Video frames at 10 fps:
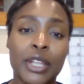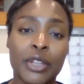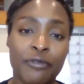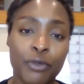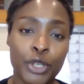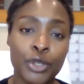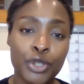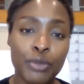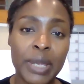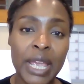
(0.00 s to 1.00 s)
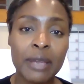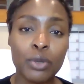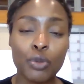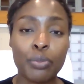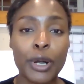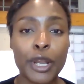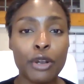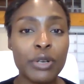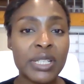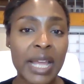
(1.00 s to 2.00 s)
for you to be able to
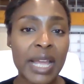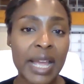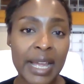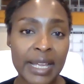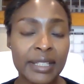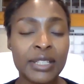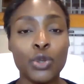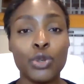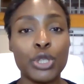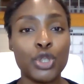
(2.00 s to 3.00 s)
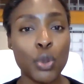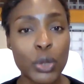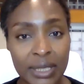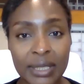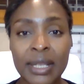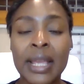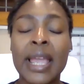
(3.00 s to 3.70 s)
prioritize your resources